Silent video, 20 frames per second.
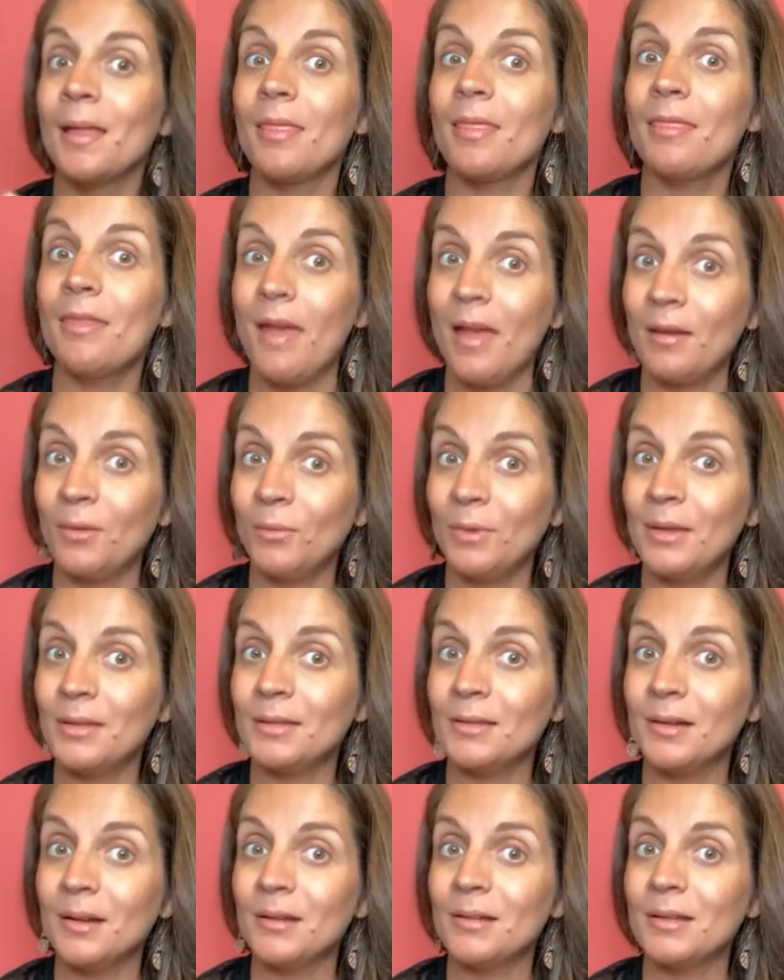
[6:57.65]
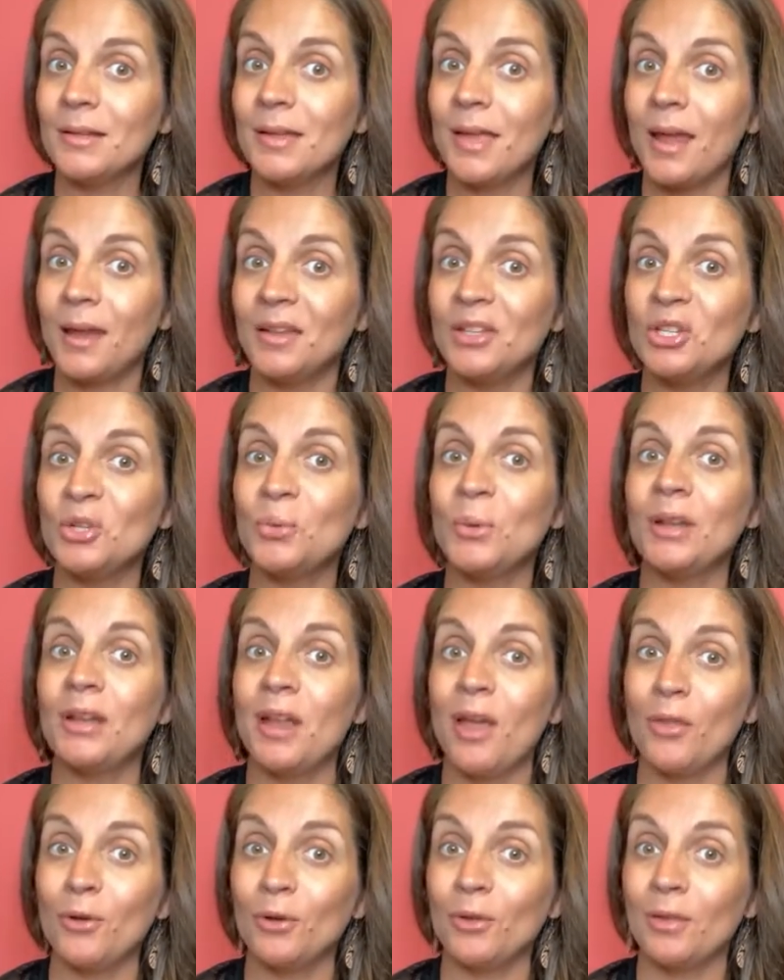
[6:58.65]
Then we start to get into
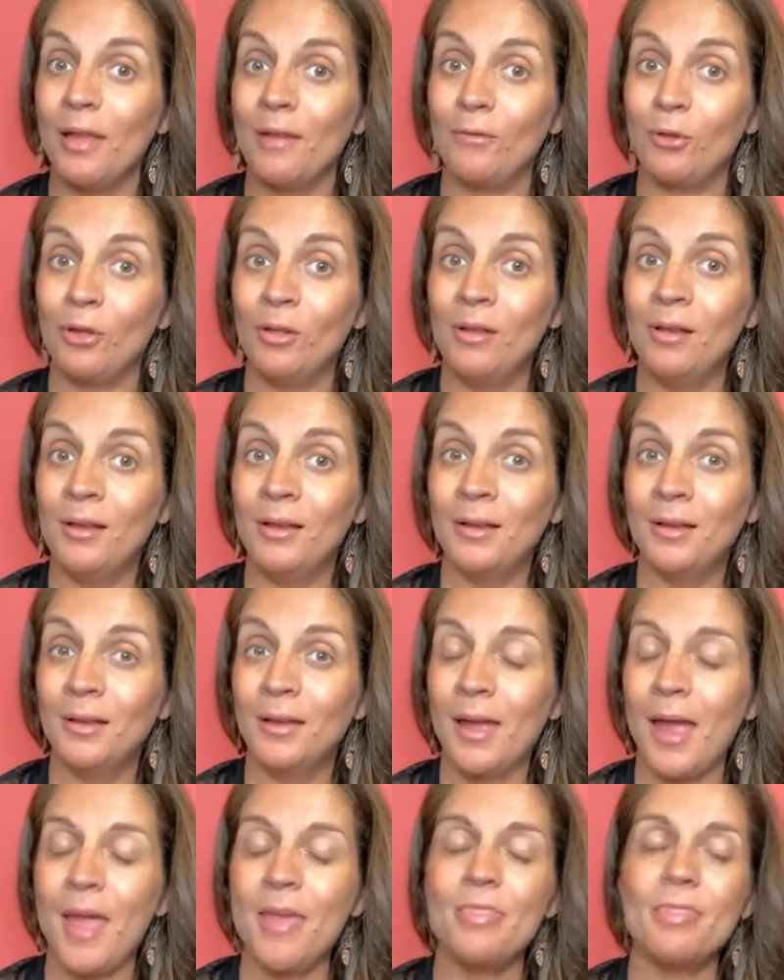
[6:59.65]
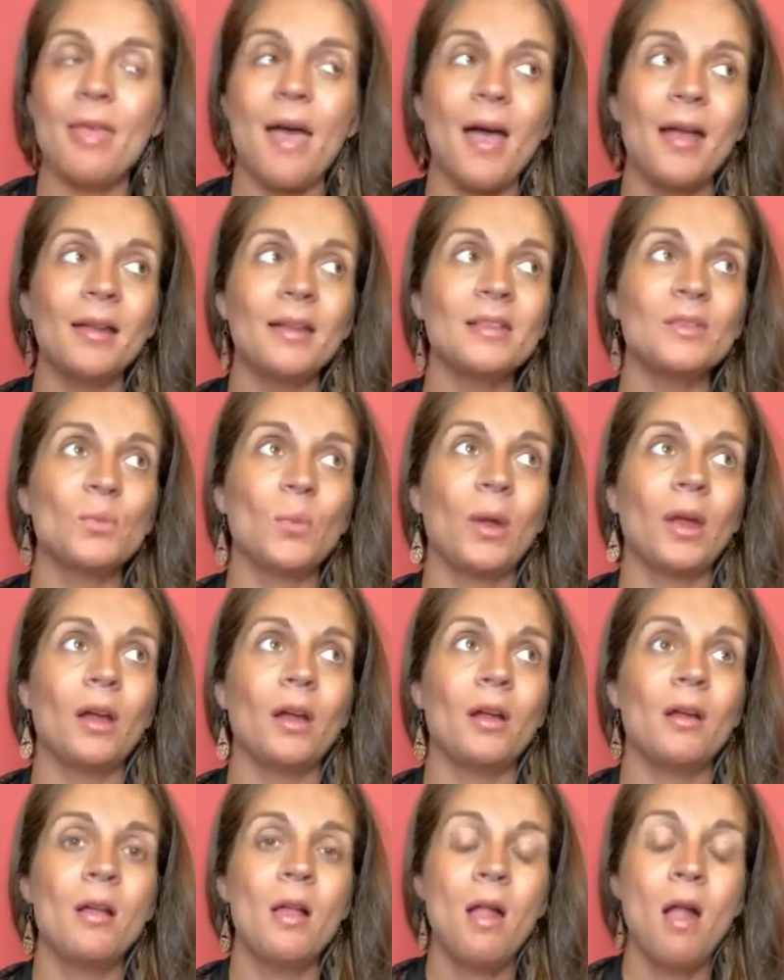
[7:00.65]
another level, and that is
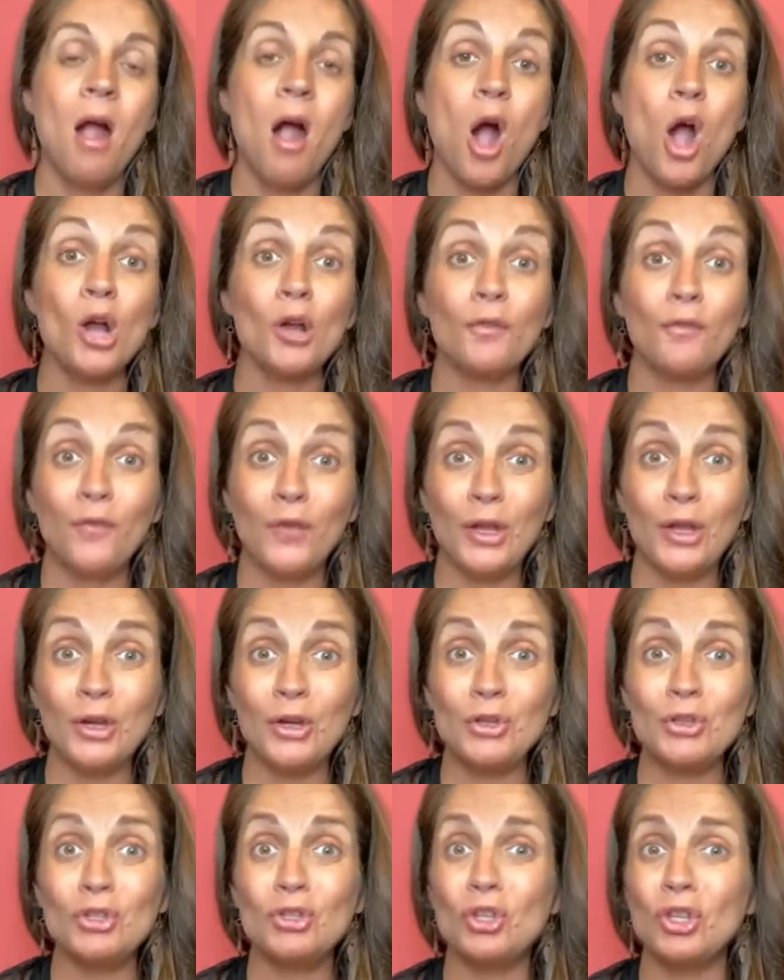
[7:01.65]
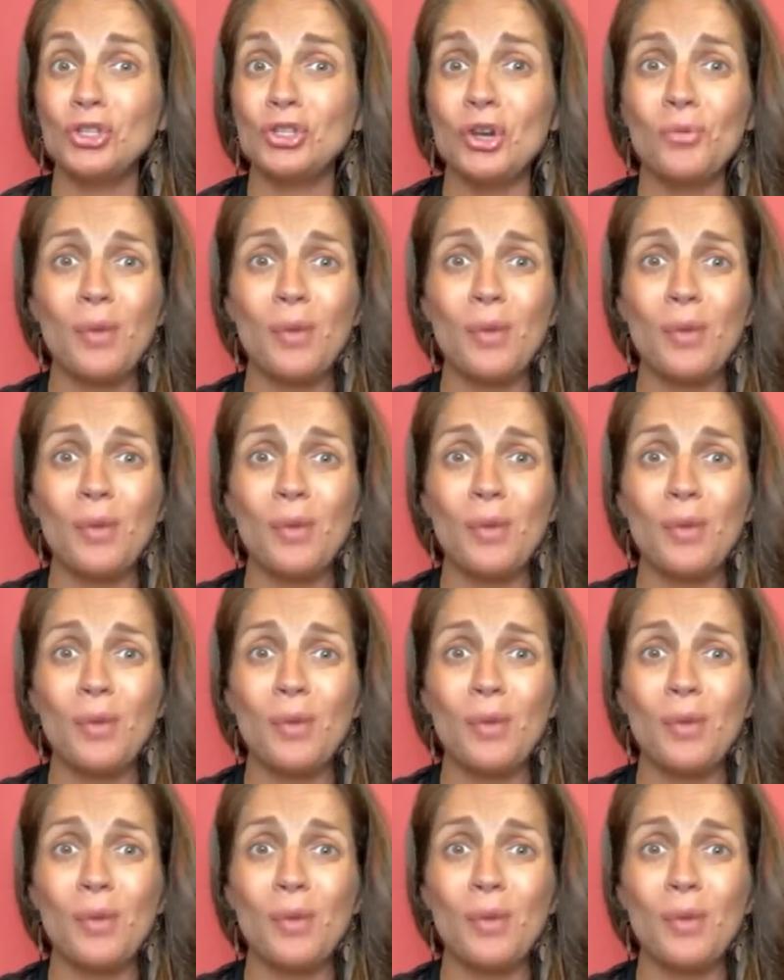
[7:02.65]
where our fears just